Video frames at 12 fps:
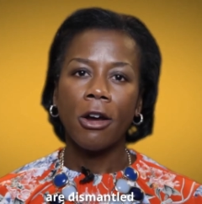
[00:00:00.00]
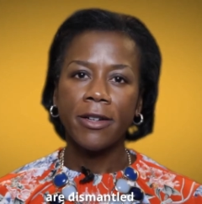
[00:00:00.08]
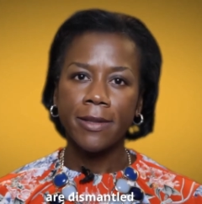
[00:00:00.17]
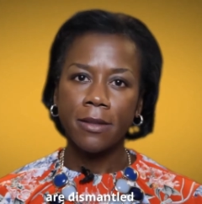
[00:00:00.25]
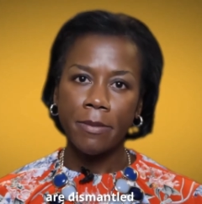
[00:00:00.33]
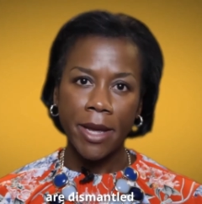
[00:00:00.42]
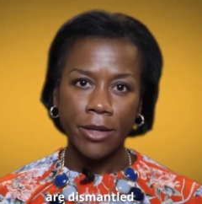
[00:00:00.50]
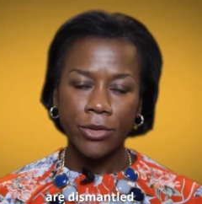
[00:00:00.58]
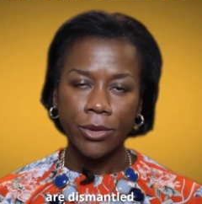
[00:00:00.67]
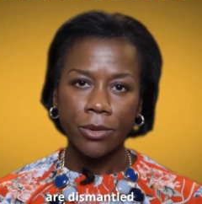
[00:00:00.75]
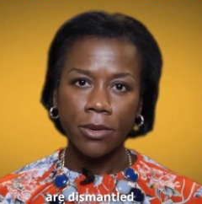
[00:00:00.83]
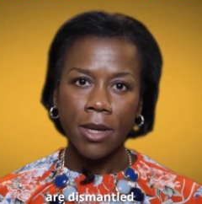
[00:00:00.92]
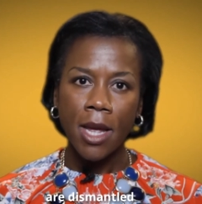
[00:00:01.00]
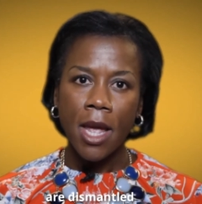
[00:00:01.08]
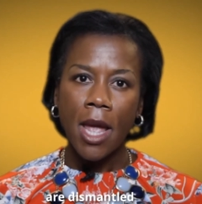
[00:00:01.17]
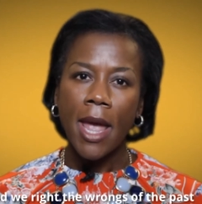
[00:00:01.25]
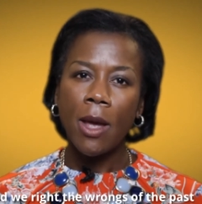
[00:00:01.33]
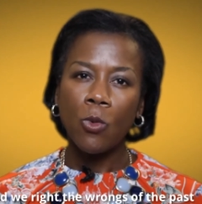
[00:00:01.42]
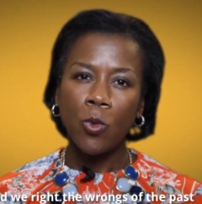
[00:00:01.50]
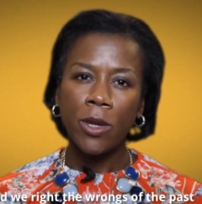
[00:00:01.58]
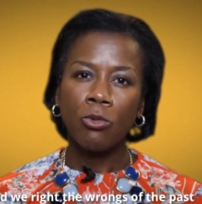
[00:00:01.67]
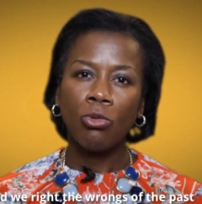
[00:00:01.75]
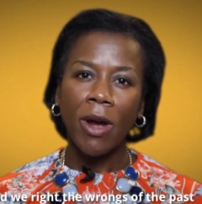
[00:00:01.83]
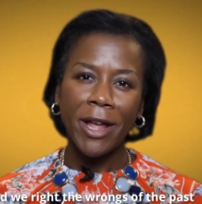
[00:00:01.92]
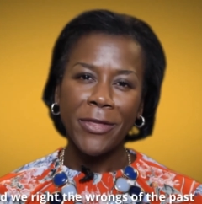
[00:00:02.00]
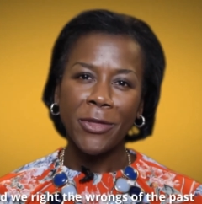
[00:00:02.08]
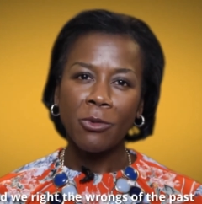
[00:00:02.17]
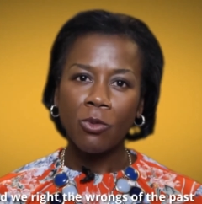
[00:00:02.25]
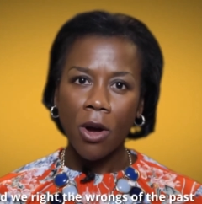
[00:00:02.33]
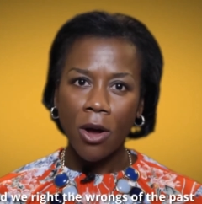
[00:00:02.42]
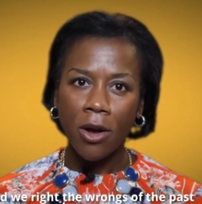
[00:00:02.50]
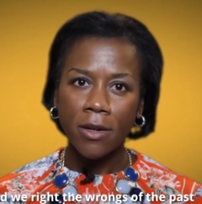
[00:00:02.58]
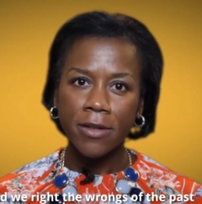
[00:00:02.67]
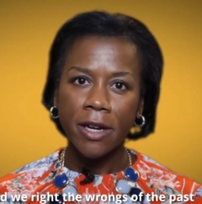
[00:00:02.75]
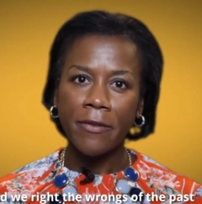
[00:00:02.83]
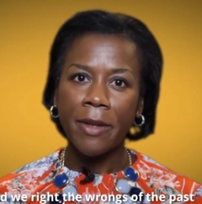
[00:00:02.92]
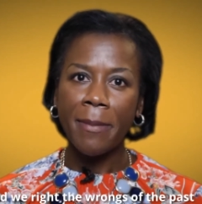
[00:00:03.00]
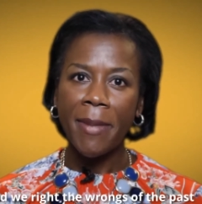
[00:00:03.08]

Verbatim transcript: are dismantled and we right the wrongs of the